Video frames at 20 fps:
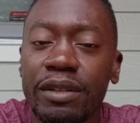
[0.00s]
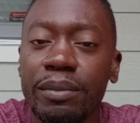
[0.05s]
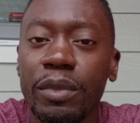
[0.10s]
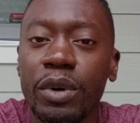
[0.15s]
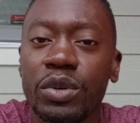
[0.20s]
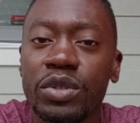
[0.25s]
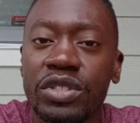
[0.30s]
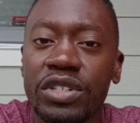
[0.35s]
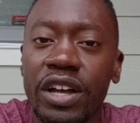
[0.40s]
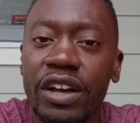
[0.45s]
the
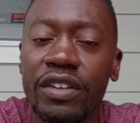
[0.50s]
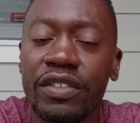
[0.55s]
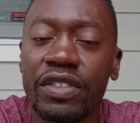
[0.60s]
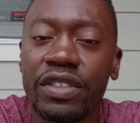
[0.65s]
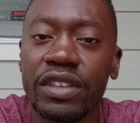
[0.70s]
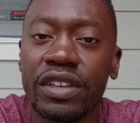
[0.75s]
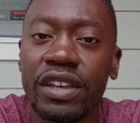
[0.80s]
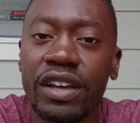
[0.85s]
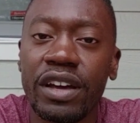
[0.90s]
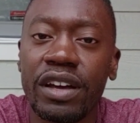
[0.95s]
most out
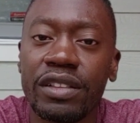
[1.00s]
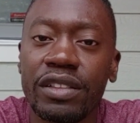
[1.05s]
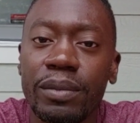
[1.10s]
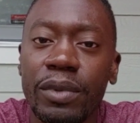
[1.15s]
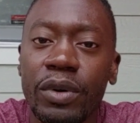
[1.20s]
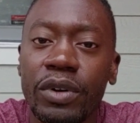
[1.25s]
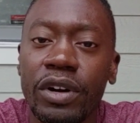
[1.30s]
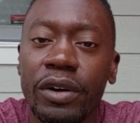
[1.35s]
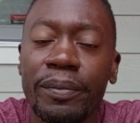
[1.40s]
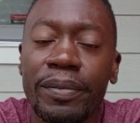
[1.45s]
of the
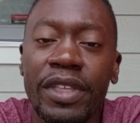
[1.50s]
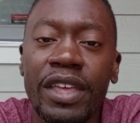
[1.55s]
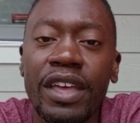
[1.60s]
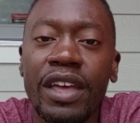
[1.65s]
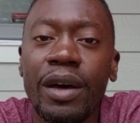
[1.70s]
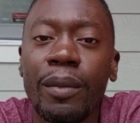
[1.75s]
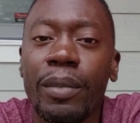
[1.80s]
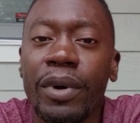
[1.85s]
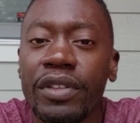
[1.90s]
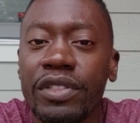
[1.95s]
motor.
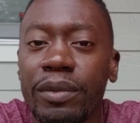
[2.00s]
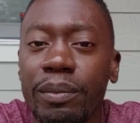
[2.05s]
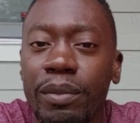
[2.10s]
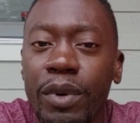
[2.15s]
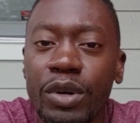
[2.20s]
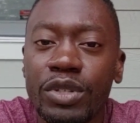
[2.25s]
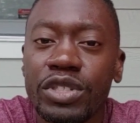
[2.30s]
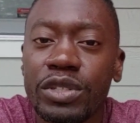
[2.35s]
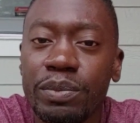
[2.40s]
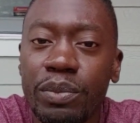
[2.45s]
But the
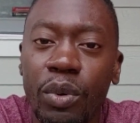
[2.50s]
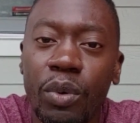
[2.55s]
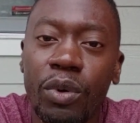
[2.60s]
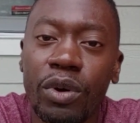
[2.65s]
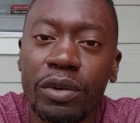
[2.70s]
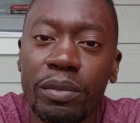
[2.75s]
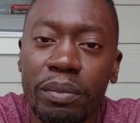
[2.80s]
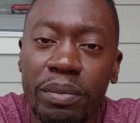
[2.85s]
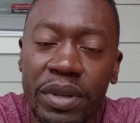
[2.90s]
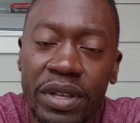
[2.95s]
most
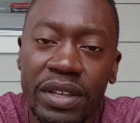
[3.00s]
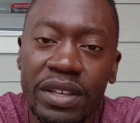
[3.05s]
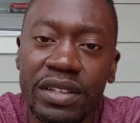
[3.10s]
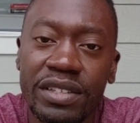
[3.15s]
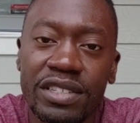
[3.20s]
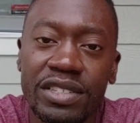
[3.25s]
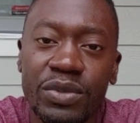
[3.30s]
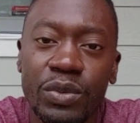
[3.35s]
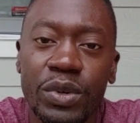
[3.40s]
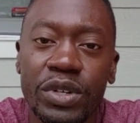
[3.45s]
important
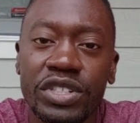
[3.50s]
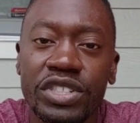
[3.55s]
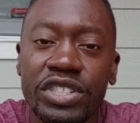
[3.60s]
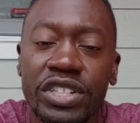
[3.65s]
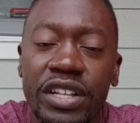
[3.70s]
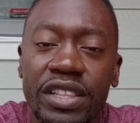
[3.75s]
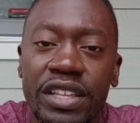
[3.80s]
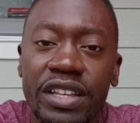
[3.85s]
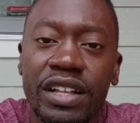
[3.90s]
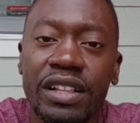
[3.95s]
piece,
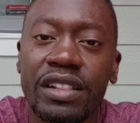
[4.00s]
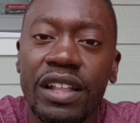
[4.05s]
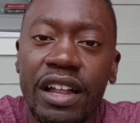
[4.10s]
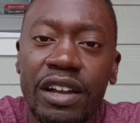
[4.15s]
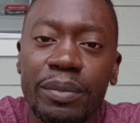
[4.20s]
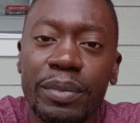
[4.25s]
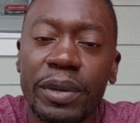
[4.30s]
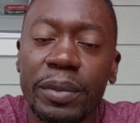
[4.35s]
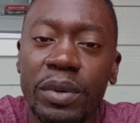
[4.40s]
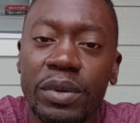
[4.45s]
which I think a
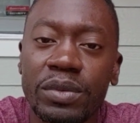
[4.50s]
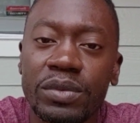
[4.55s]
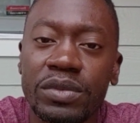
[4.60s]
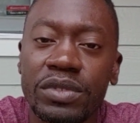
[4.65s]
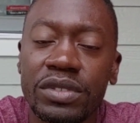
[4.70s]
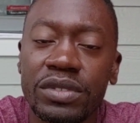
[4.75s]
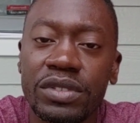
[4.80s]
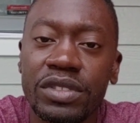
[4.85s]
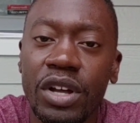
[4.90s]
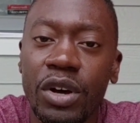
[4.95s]
lot of people
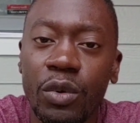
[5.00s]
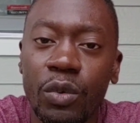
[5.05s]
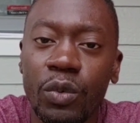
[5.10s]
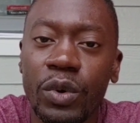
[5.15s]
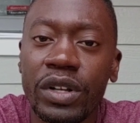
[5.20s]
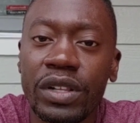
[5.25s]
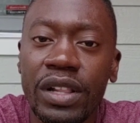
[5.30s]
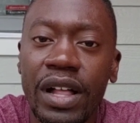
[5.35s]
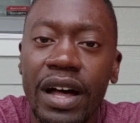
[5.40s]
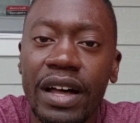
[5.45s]
don't
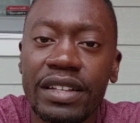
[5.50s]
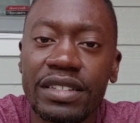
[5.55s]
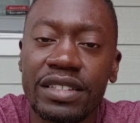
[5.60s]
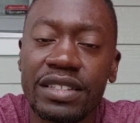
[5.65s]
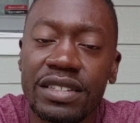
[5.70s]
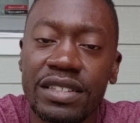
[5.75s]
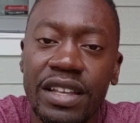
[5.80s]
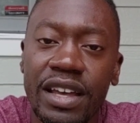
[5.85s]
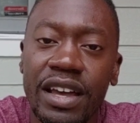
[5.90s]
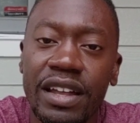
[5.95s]

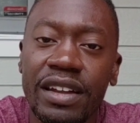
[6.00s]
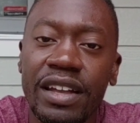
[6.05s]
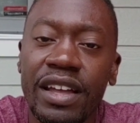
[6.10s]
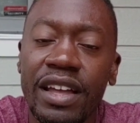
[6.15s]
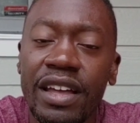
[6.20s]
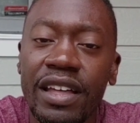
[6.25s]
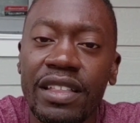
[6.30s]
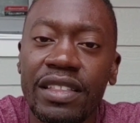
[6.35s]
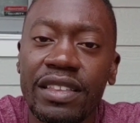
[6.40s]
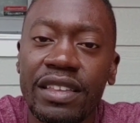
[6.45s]
realize, is that
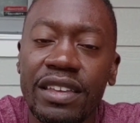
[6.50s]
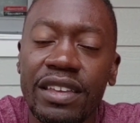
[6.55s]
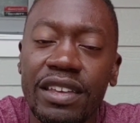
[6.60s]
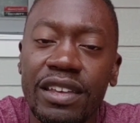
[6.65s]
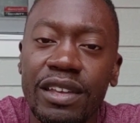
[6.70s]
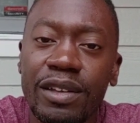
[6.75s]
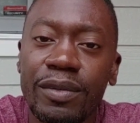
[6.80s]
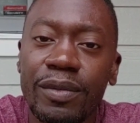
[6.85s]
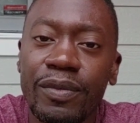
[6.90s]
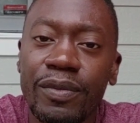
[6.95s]

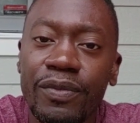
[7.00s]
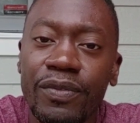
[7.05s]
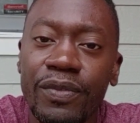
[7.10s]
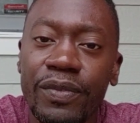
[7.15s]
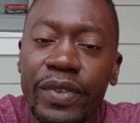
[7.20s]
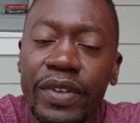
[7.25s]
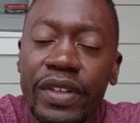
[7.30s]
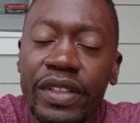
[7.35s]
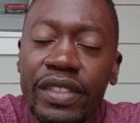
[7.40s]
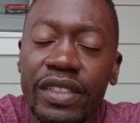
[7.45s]
the
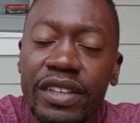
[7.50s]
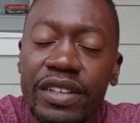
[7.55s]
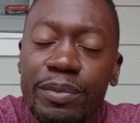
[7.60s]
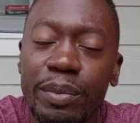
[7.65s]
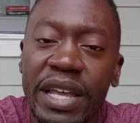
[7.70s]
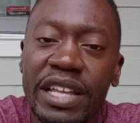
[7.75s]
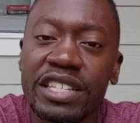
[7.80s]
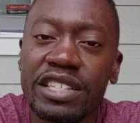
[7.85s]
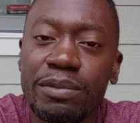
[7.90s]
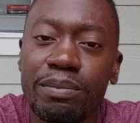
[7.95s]

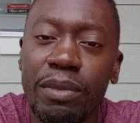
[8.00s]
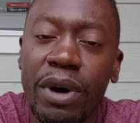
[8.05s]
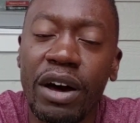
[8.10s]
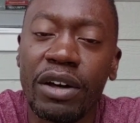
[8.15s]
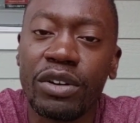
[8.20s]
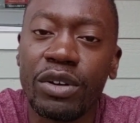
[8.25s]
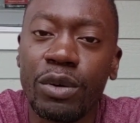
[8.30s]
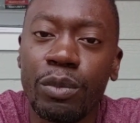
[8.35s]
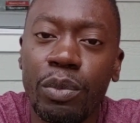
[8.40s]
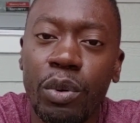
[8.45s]
base
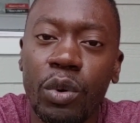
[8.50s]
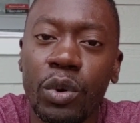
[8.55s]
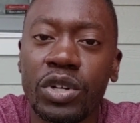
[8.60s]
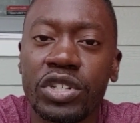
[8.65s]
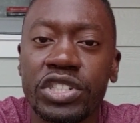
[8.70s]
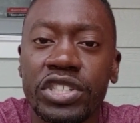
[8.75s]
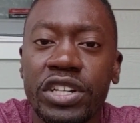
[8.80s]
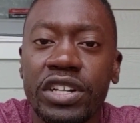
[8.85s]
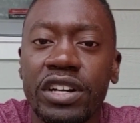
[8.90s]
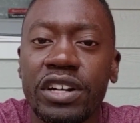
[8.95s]
model
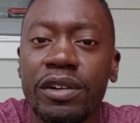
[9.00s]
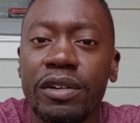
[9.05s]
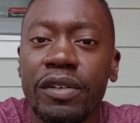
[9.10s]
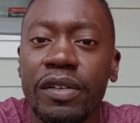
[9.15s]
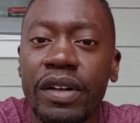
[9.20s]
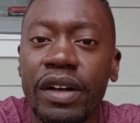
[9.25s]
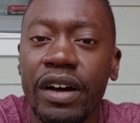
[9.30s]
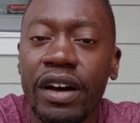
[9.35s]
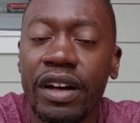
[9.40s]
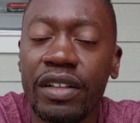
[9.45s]
Porsche,
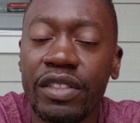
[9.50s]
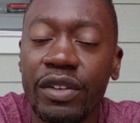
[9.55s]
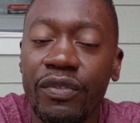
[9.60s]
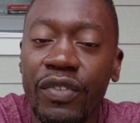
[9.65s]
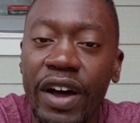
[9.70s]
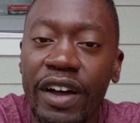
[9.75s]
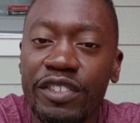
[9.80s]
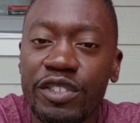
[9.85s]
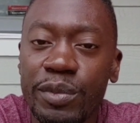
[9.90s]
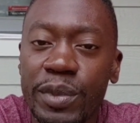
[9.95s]
the
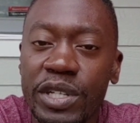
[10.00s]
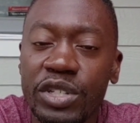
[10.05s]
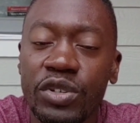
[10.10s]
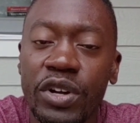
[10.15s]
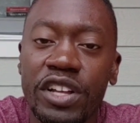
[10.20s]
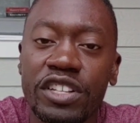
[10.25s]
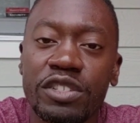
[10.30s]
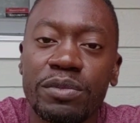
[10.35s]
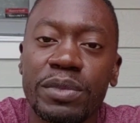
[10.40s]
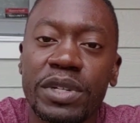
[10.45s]
5-speed
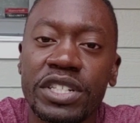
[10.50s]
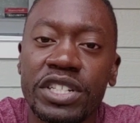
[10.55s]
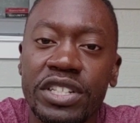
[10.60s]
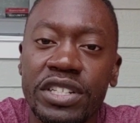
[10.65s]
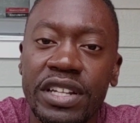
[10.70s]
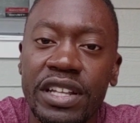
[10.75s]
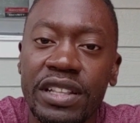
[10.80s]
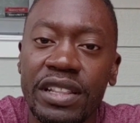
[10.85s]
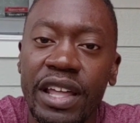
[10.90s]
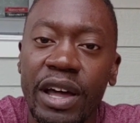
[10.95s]

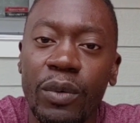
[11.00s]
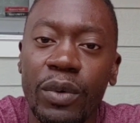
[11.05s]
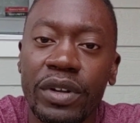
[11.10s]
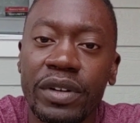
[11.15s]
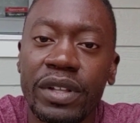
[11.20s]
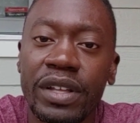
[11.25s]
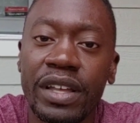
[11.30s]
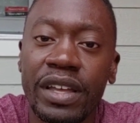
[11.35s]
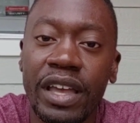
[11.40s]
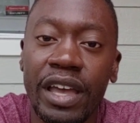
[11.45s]
transmission in that
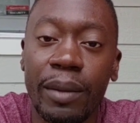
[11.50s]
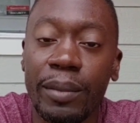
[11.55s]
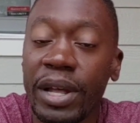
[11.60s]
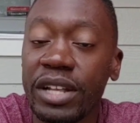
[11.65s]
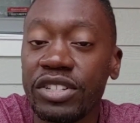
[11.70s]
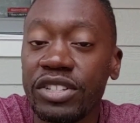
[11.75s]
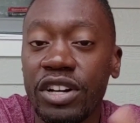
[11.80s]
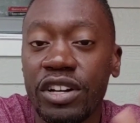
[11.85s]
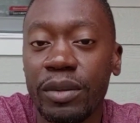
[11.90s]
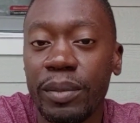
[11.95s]
one, and I'm
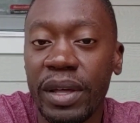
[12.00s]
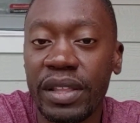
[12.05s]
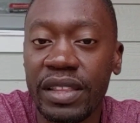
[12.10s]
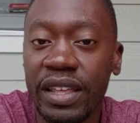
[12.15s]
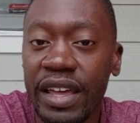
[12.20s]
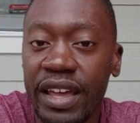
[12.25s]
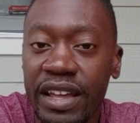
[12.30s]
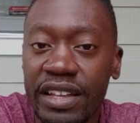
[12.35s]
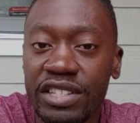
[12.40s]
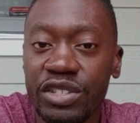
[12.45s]
not talking about
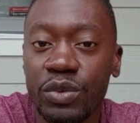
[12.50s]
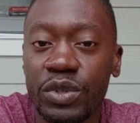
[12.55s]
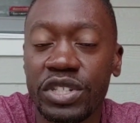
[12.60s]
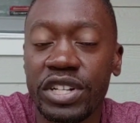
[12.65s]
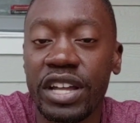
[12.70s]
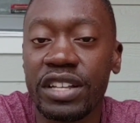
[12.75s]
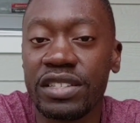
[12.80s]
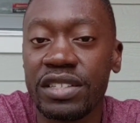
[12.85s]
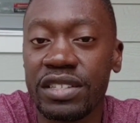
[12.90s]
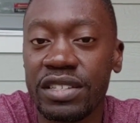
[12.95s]
the S,
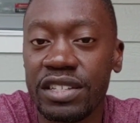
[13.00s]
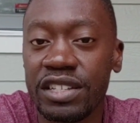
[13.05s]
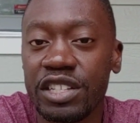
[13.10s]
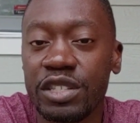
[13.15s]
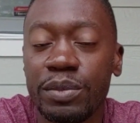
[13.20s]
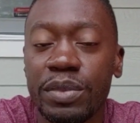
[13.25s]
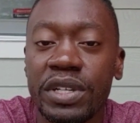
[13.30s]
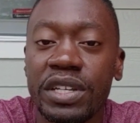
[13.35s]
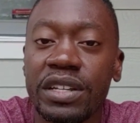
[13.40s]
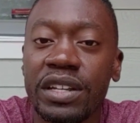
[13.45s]
which has the
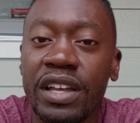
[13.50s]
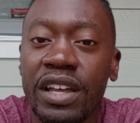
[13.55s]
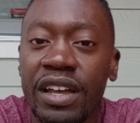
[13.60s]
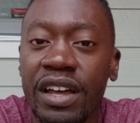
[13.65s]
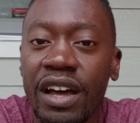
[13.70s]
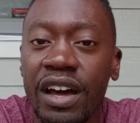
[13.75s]
6-speed.